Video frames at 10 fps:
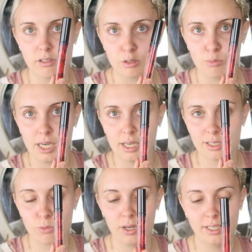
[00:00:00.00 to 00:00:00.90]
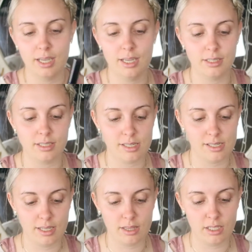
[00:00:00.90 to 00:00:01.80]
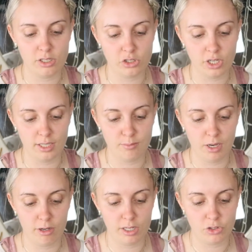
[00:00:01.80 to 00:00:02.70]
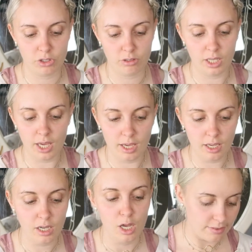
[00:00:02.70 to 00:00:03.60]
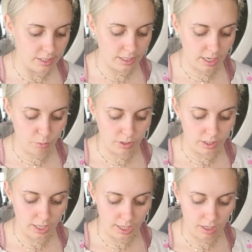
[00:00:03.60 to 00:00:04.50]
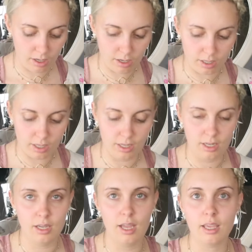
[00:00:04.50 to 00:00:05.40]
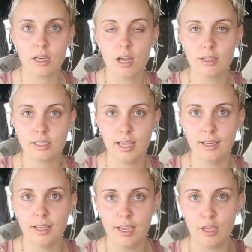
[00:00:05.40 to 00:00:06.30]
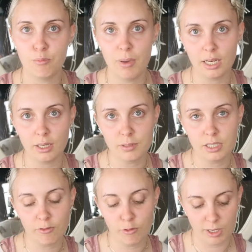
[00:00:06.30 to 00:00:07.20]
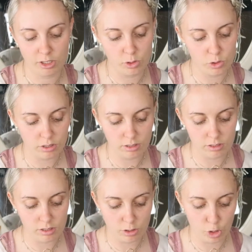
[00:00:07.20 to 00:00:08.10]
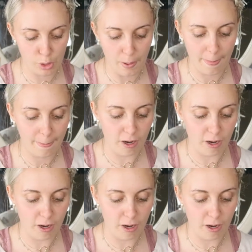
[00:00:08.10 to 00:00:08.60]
Cosmetics one, and this is in the shade Mary Jo K. And then I wanted a gloss and a matte lipstick for my neutrals. So